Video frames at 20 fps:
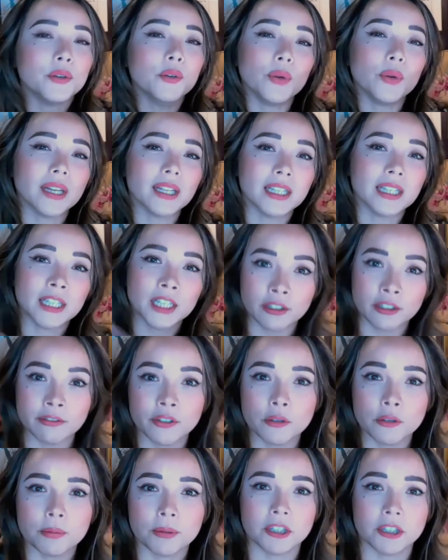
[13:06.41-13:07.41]
who can
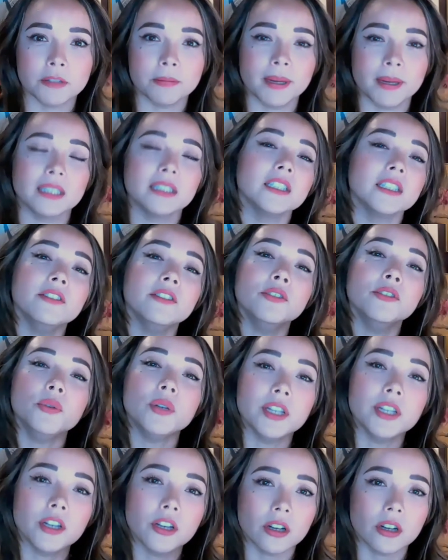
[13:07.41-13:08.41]
give you perspective, who
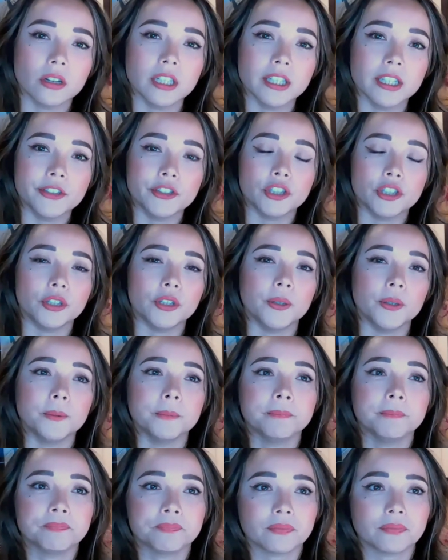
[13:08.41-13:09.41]
can encourage you,